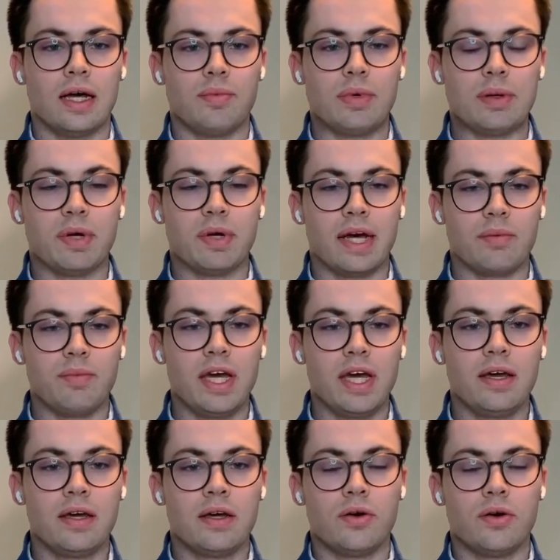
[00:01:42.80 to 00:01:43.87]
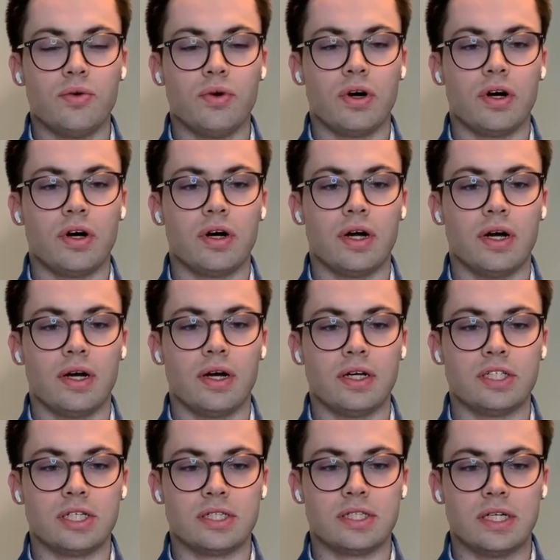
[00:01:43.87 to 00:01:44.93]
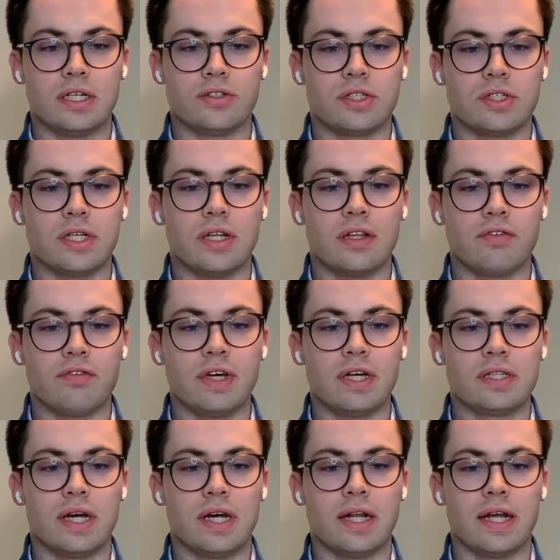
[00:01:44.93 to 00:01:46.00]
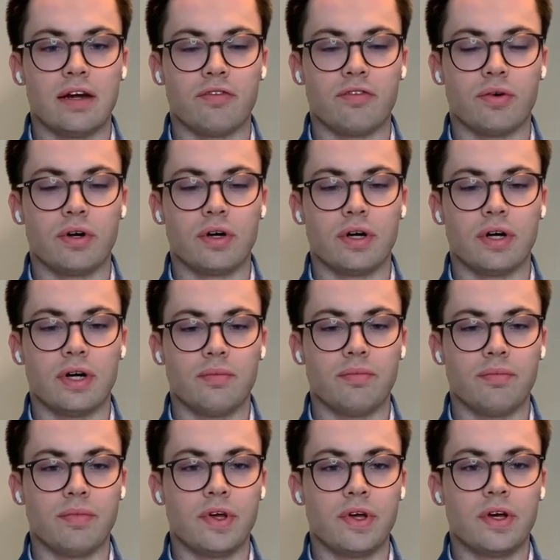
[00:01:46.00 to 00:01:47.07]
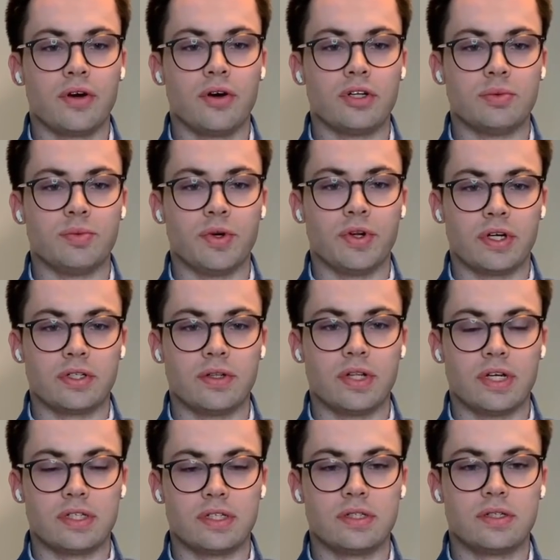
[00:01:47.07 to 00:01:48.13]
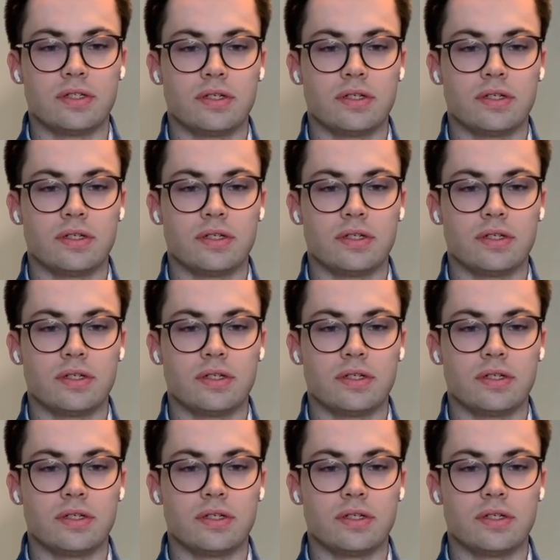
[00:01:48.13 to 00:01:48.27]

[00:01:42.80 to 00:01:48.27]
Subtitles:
people like me who are just interested in the field and therefore contributing to this.